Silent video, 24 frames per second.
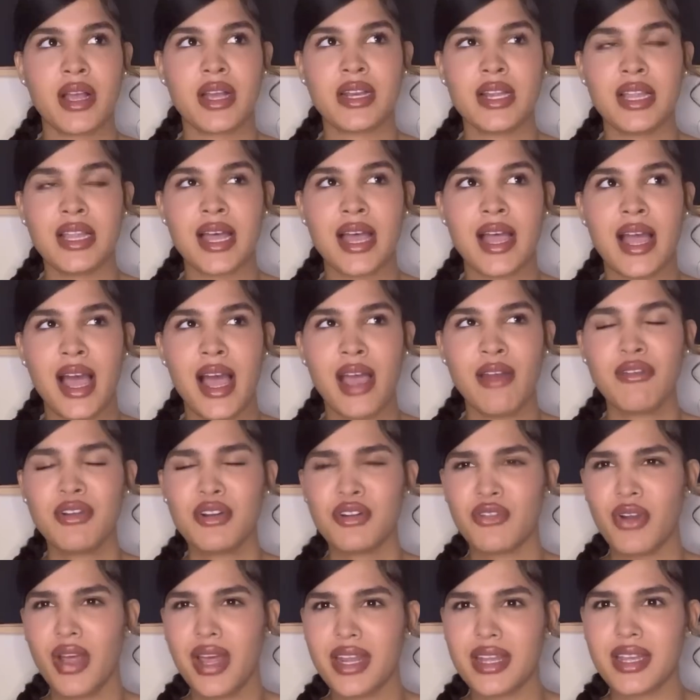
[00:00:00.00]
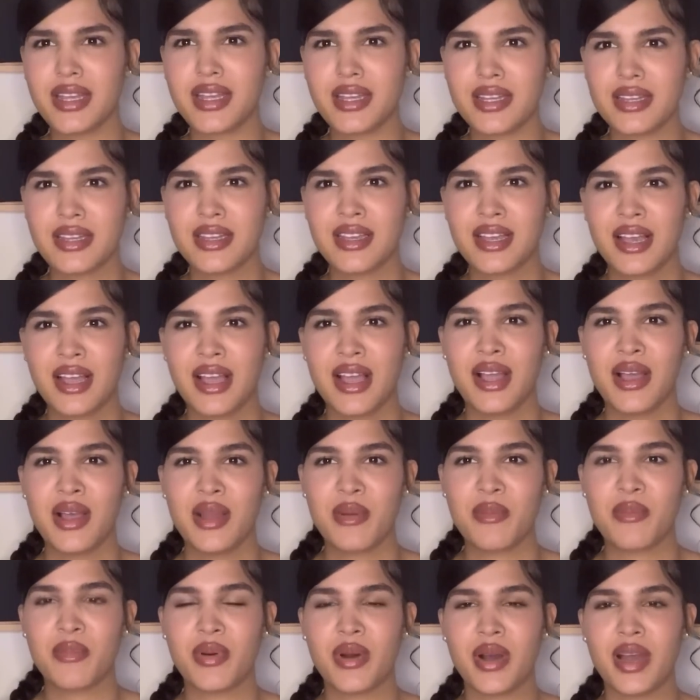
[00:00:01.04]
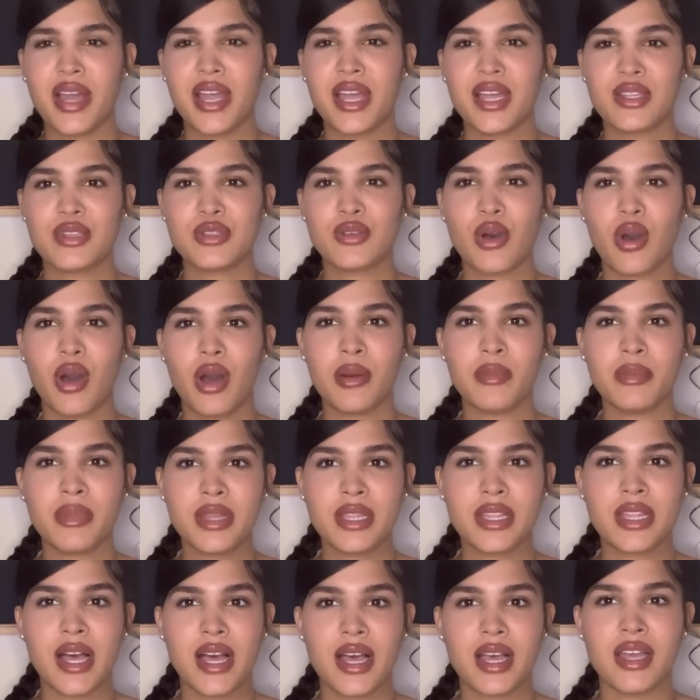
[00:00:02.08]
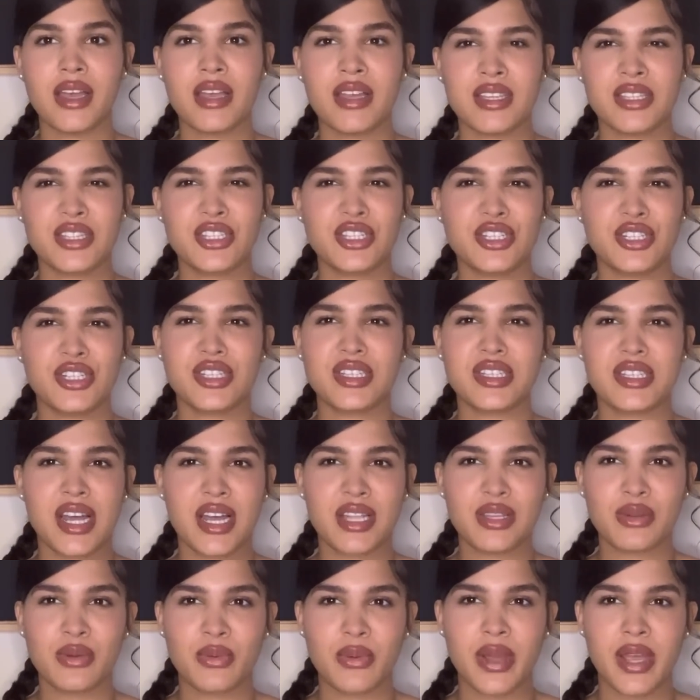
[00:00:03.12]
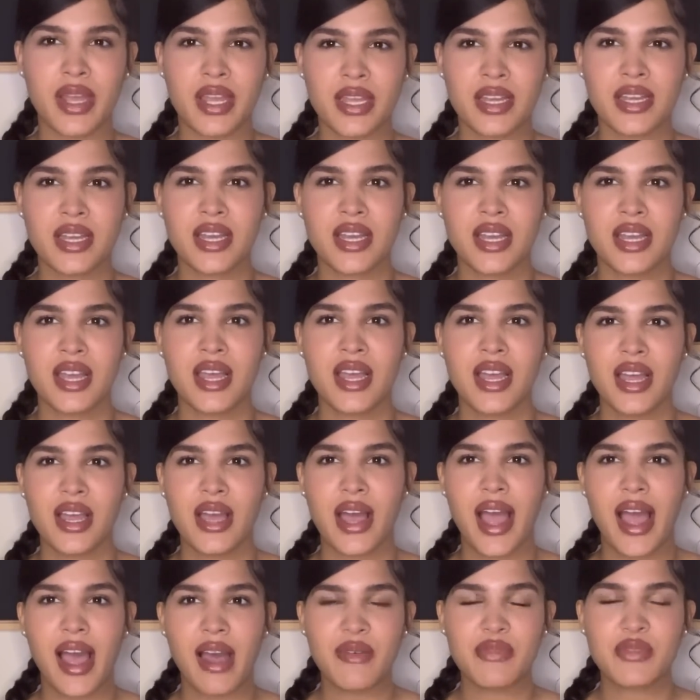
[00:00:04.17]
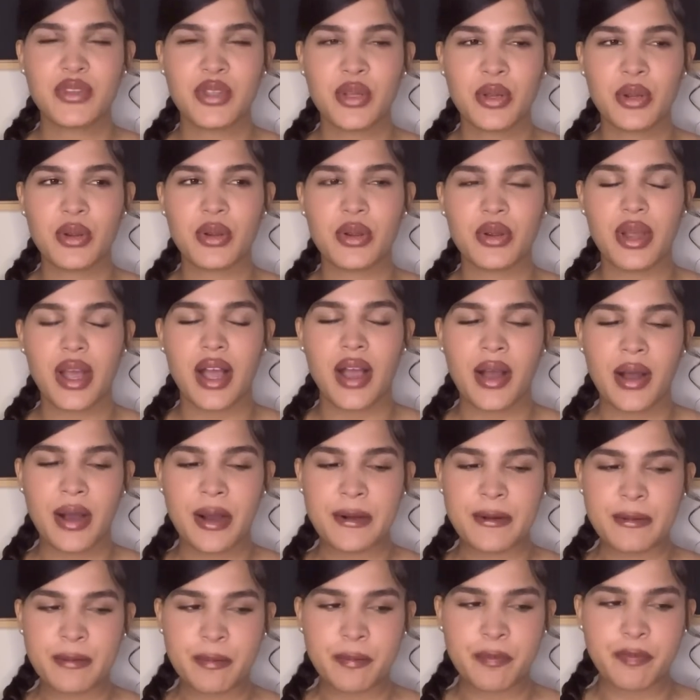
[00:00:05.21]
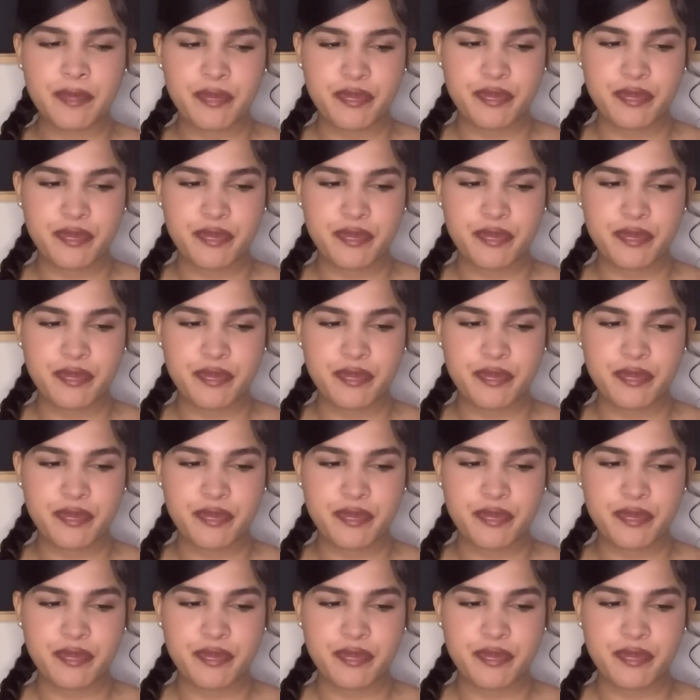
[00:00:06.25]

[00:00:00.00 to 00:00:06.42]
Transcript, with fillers: gonna lie, I regret it. But it taught me that it's just not the way. After um,